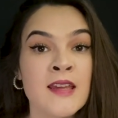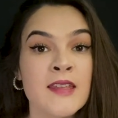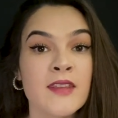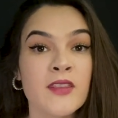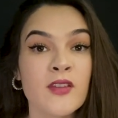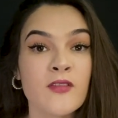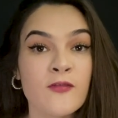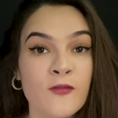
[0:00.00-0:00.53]

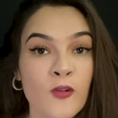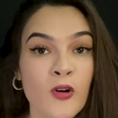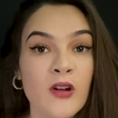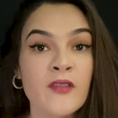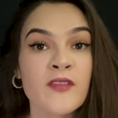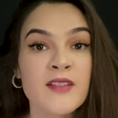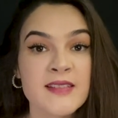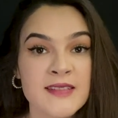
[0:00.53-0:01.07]
that the
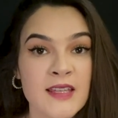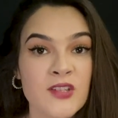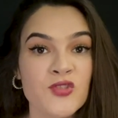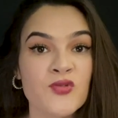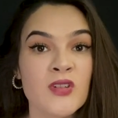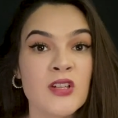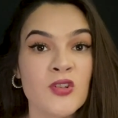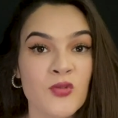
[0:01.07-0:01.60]
fourth
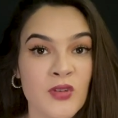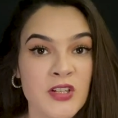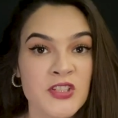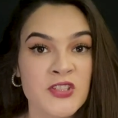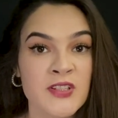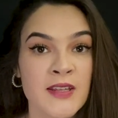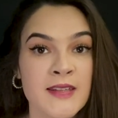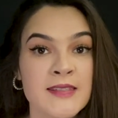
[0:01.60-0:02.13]
century
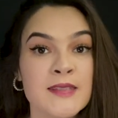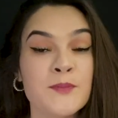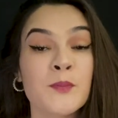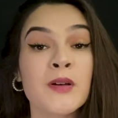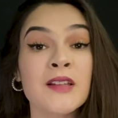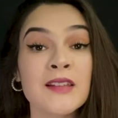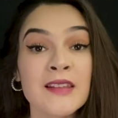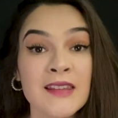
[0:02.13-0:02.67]
Christians
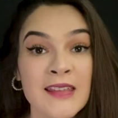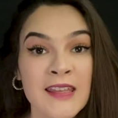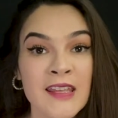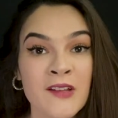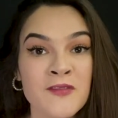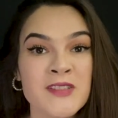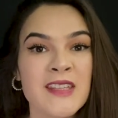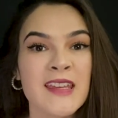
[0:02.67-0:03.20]

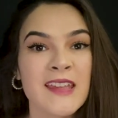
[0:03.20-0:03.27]
believed